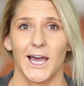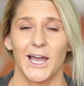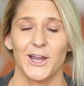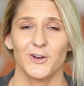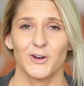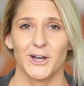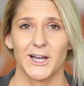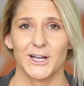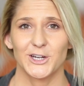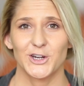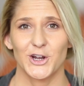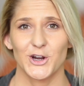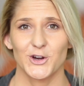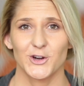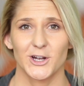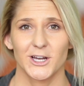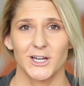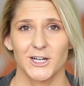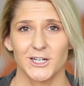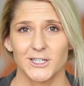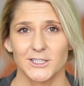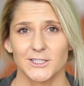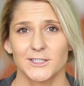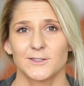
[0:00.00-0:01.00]
Hi Ragnar
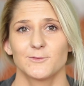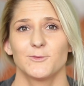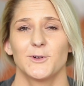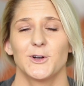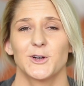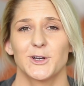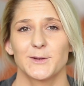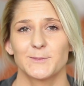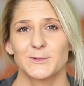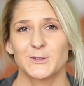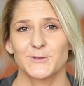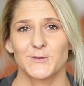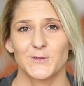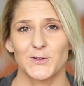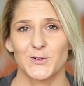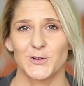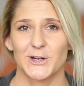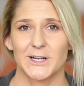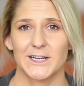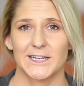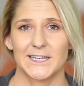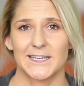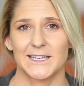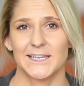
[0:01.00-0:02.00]
runners, welcome to
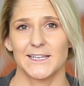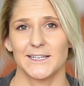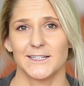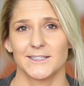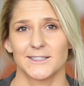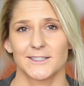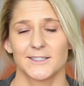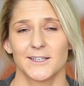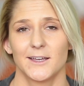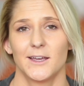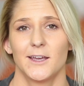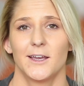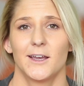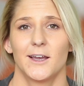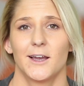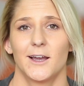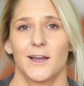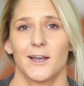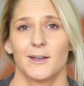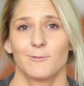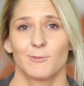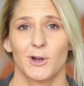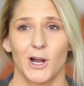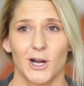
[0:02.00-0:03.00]
Florida Keys.
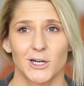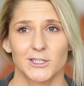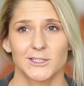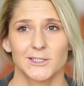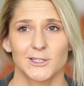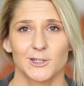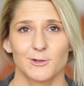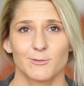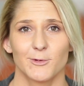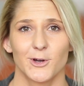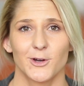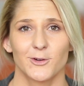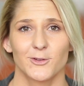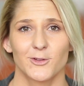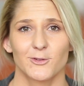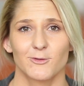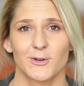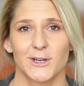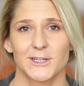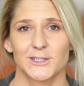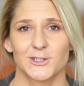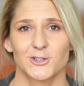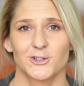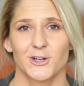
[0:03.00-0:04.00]
I'm Carson Camo, the
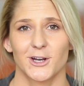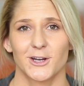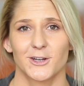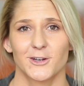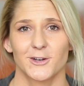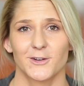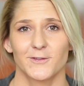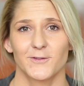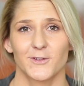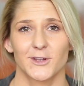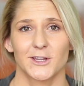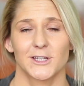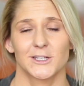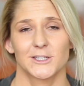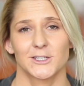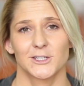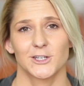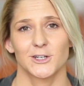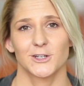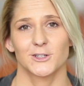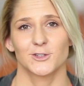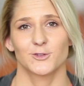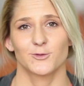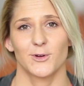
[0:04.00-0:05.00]
race director for
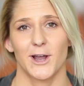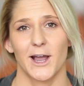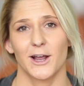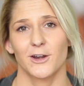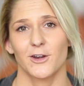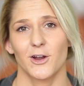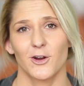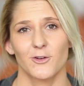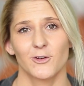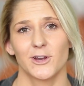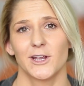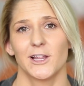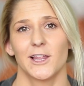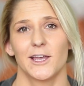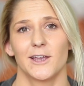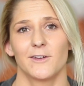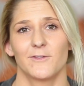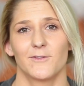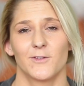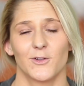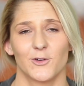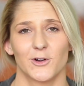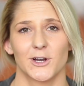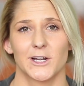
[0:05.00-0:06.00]
this year's Ragnar
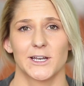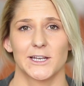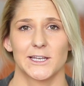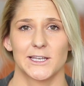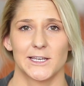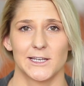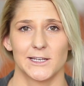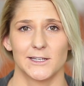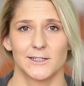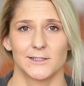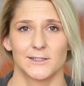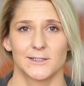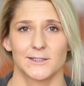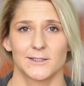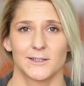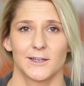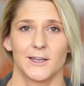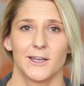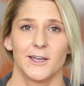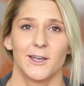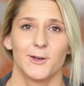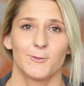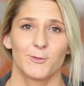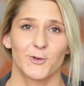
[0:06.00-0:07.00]
Relay Florida Keys.
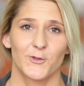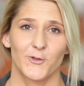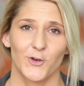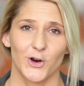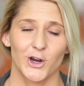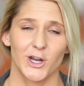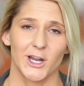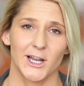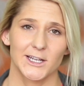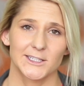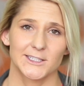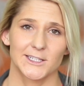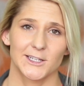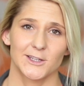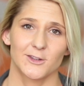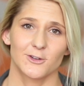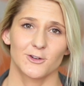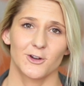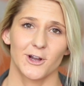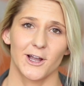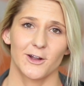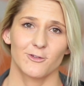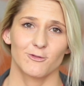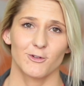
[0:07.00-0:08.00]
Before you guys hit
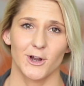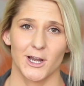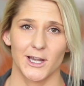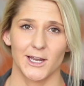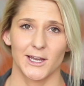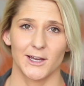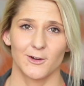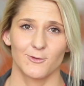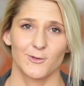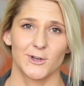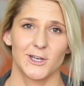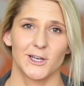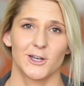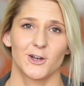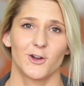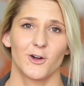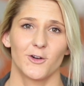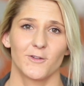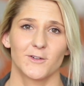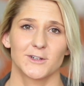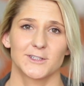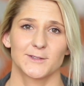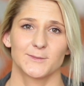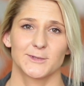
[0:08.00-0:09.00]
the ground running, we need to
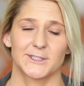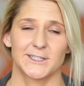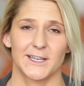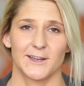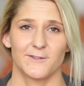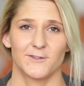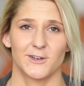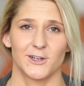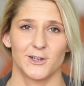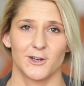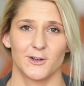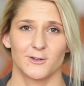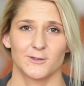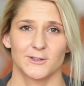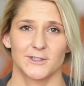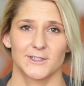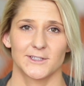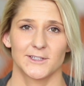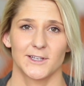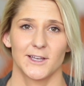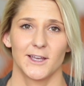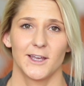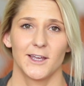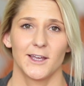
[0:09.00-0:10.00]
go over some safety
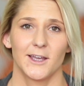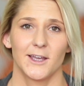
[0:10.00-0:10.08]
notes.